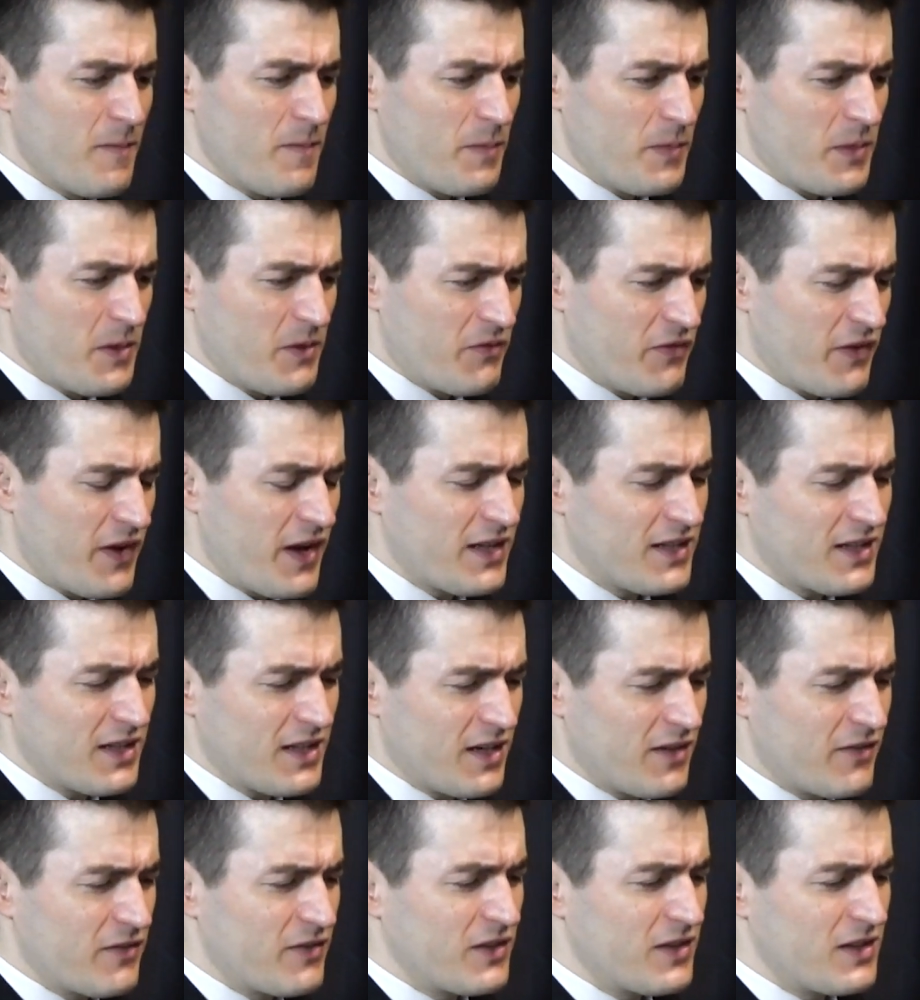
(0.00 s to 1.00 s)
the fact
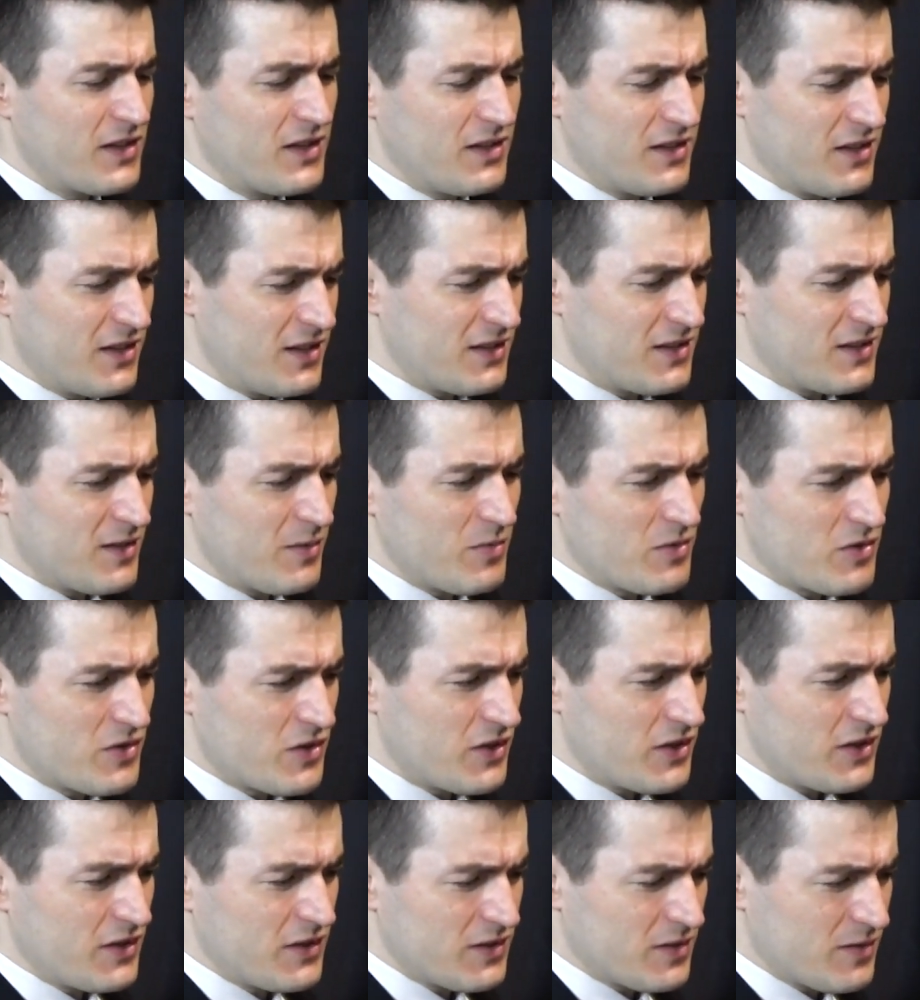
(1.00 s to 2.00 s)
that every the
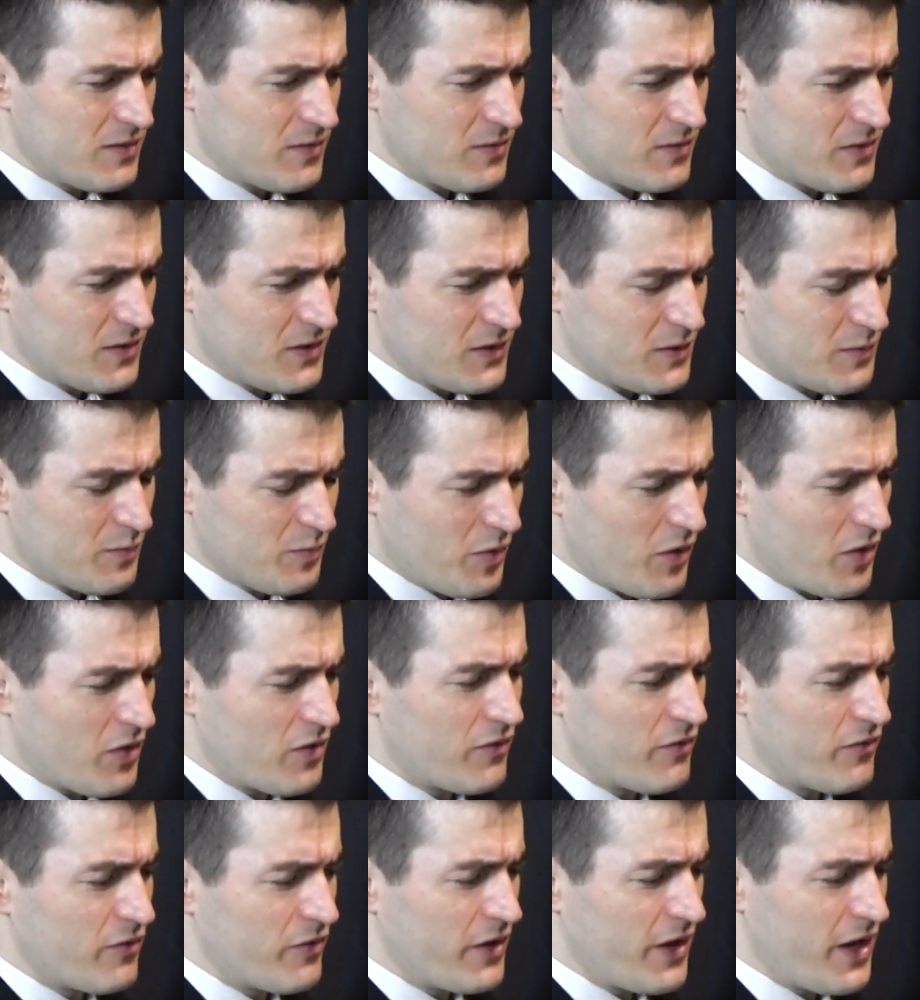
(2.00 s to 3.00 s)
symmetry is is
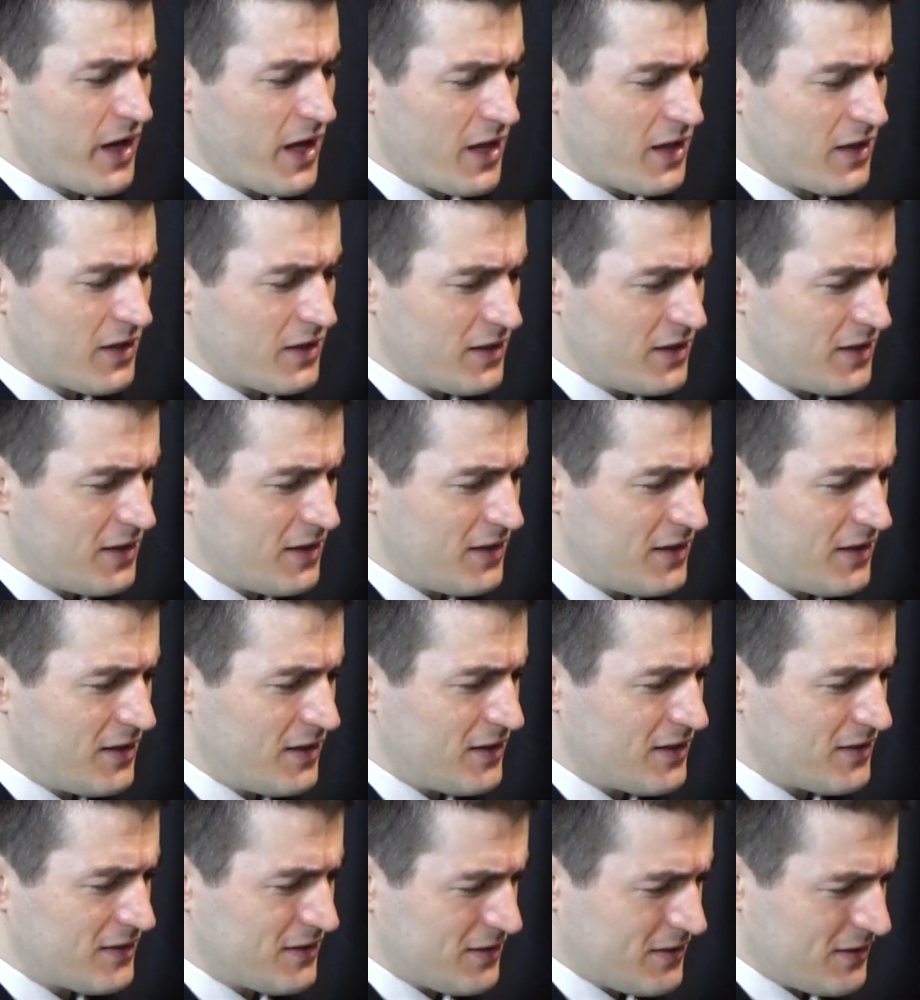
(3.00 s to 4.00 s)
part of reality
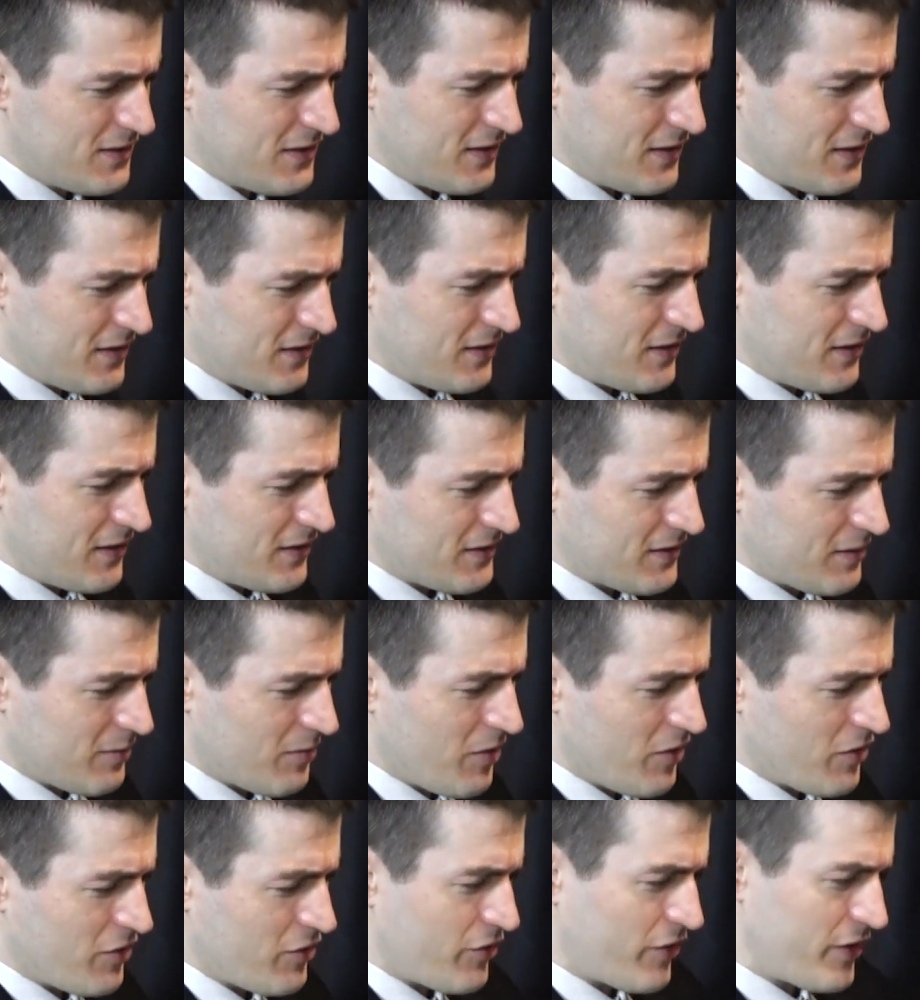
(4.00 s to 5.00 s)
is it, it
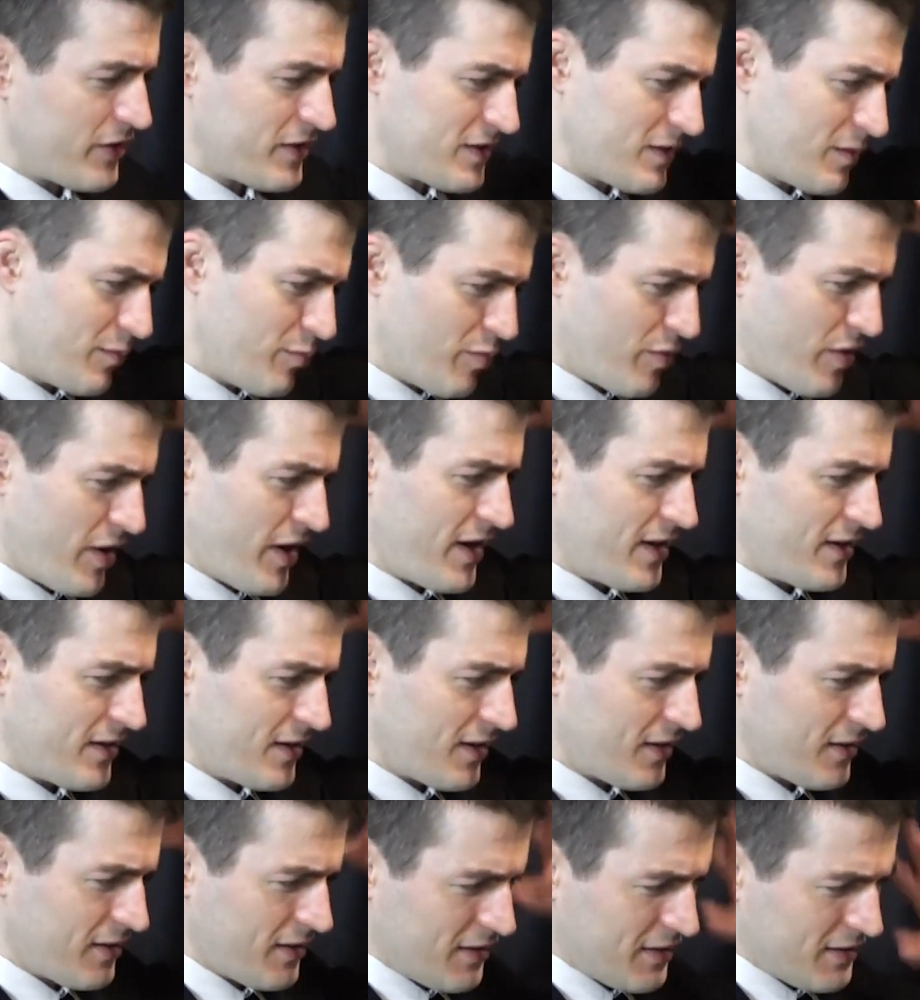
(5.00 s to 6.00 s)
somehow creates the brain
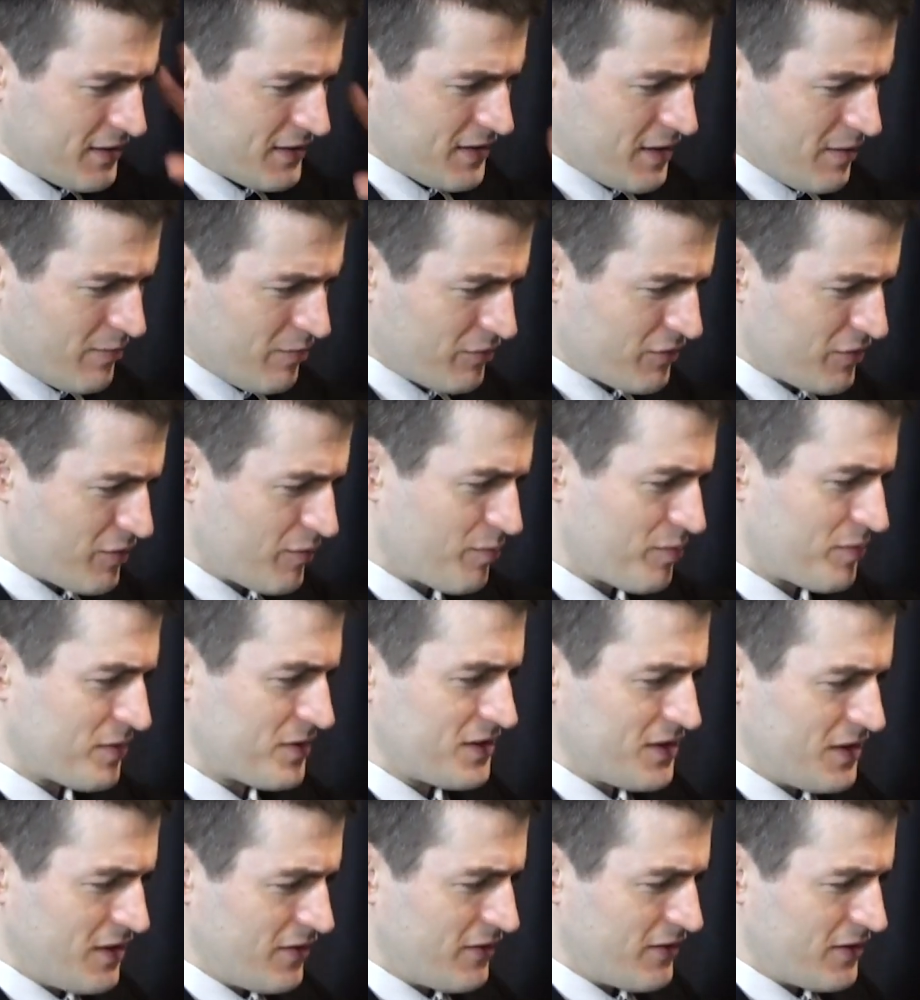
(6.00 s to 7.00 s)
that then is able to
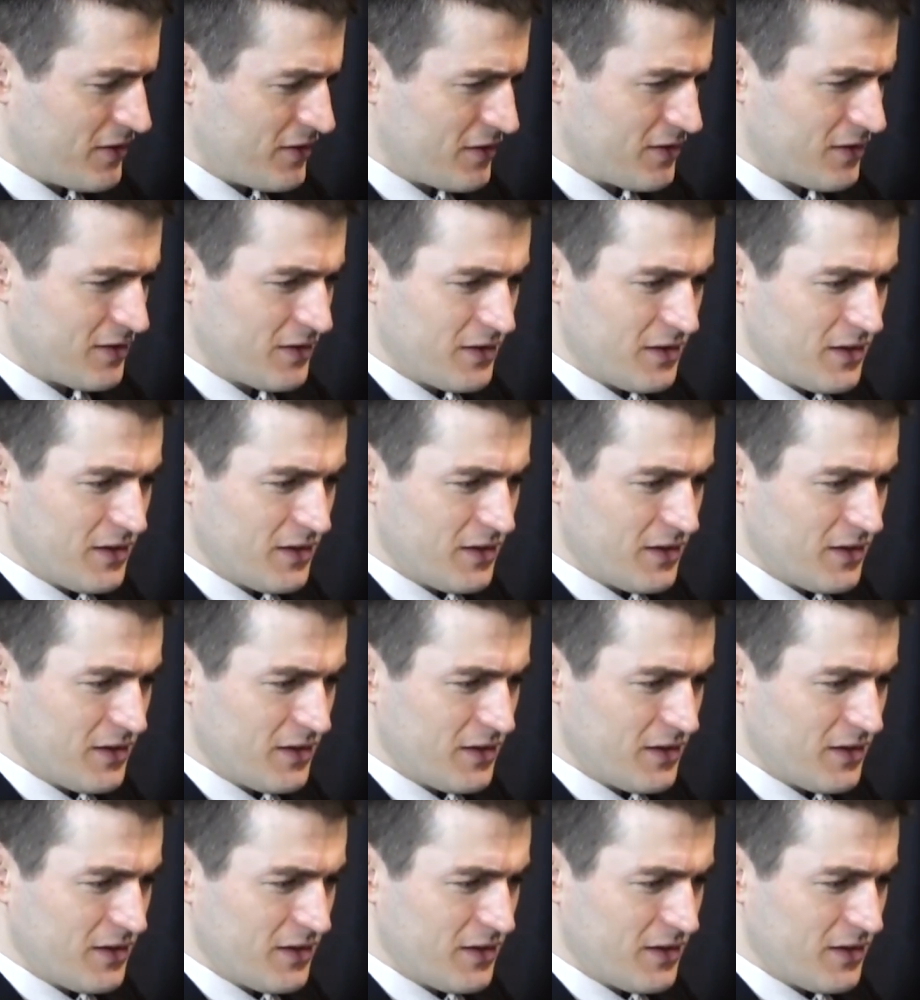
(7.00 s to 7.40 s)
perceive it,